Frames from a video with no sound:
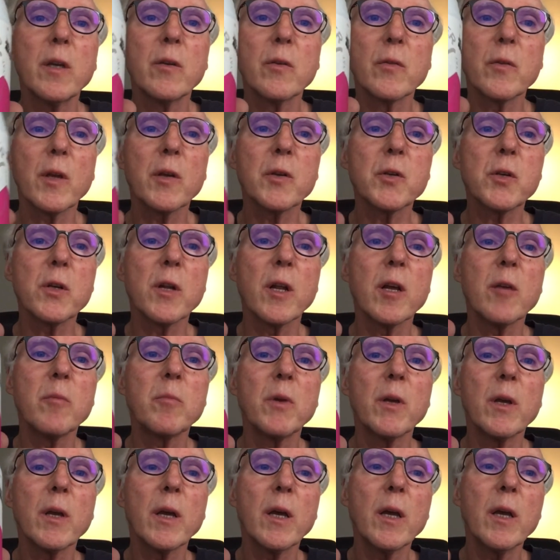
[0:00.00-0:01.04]
Session
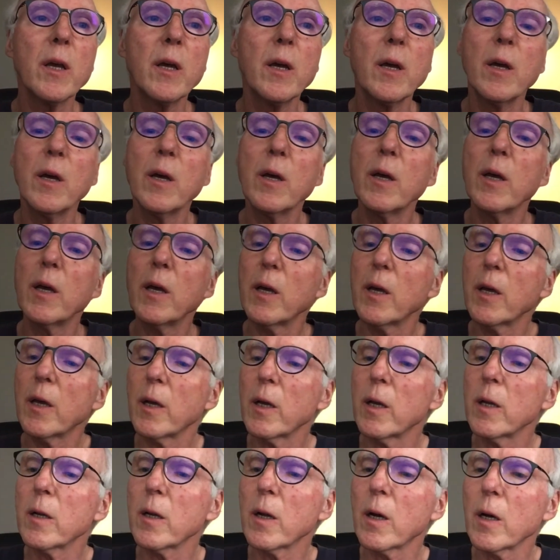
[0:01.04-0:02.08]
IPA,
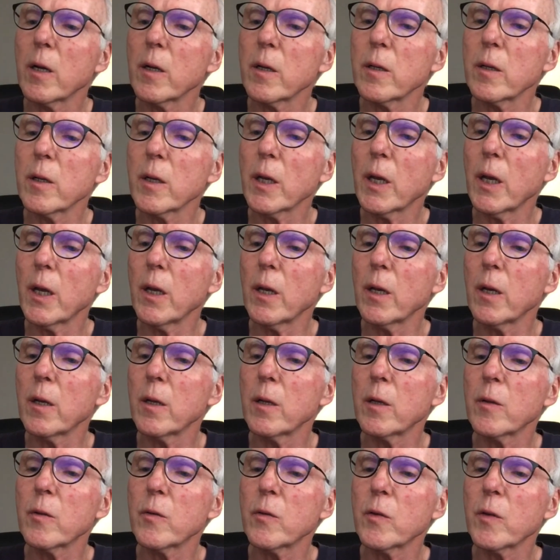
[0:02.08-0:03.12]
and on the can
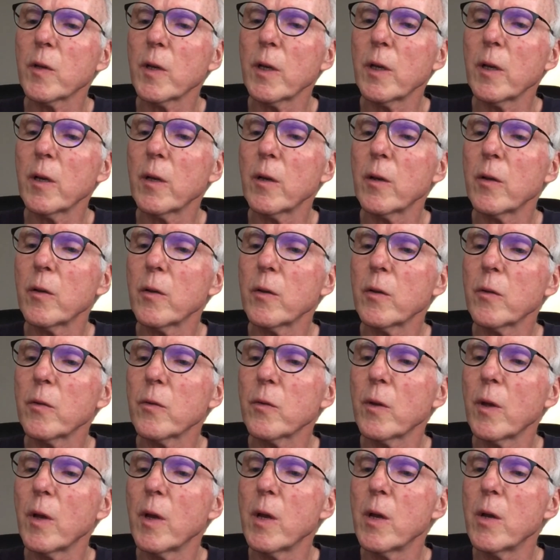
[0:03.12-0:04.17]
it says
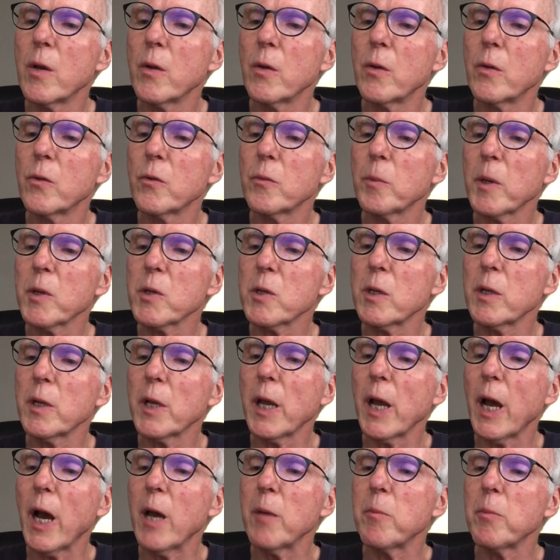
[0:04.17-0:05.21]
specialty
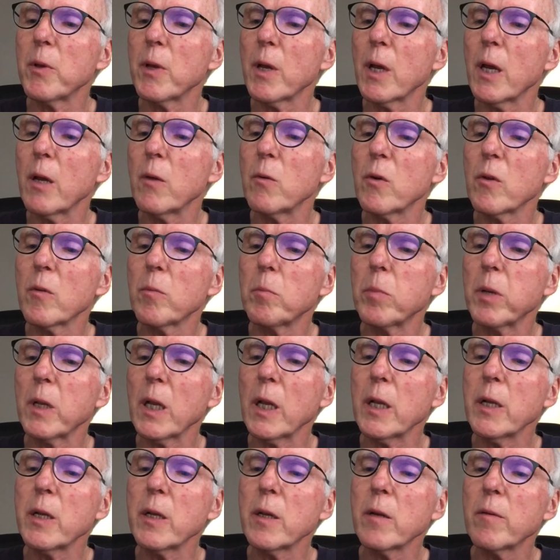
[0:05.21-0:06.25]
IPA with
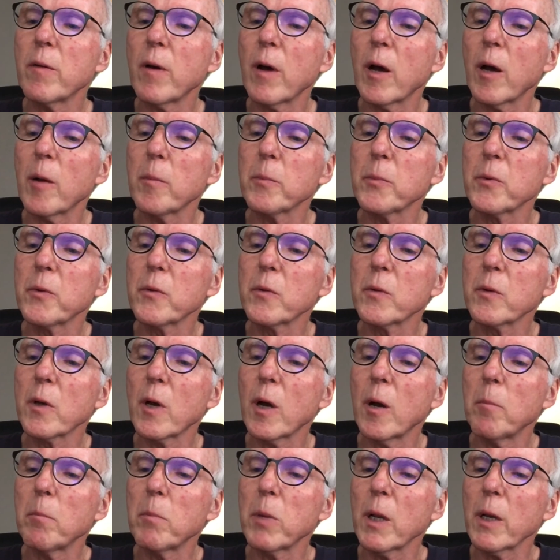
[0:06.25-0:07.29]
plenty of hops,
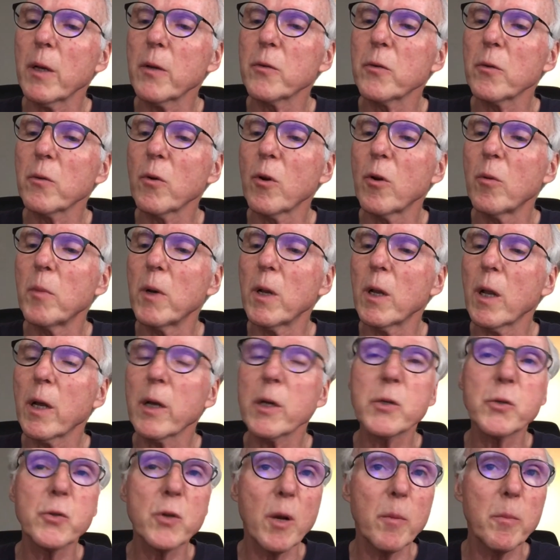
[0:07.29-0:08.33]
complex aroma
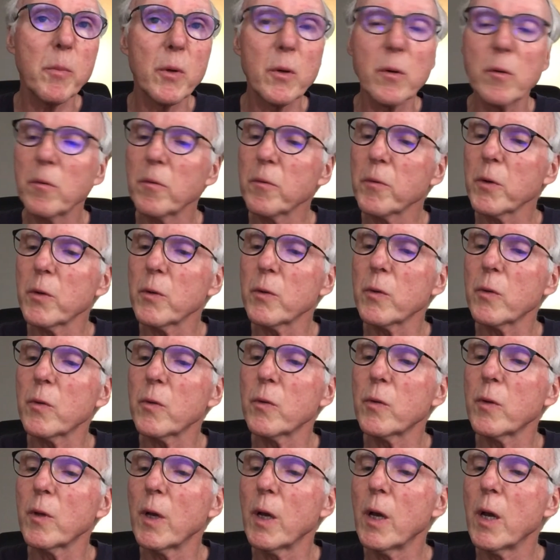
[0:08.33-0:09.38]
like tropical
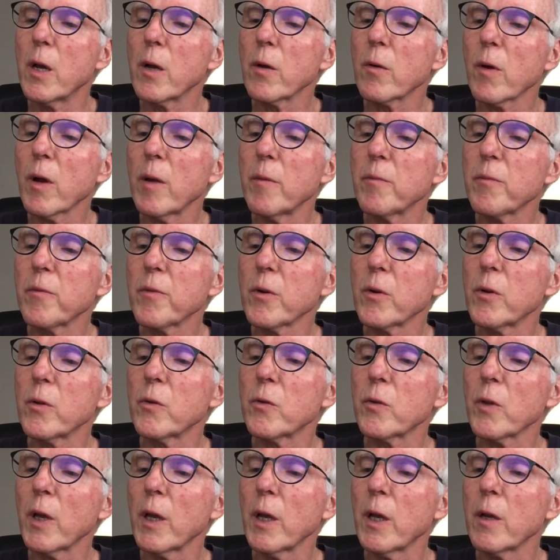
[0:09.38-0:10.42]
fruits,
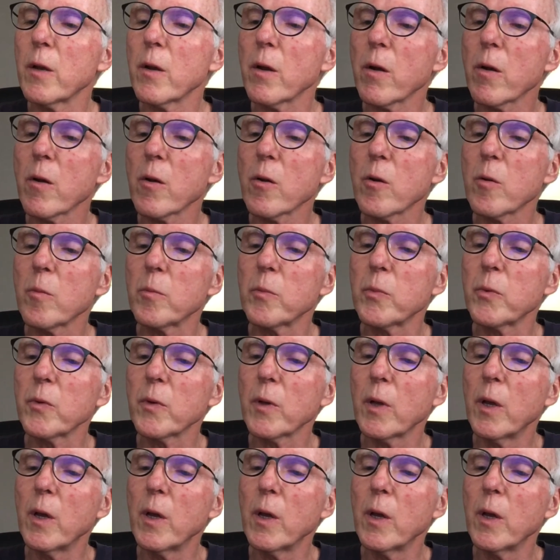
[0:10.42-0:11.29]
grapefruits, and herbs.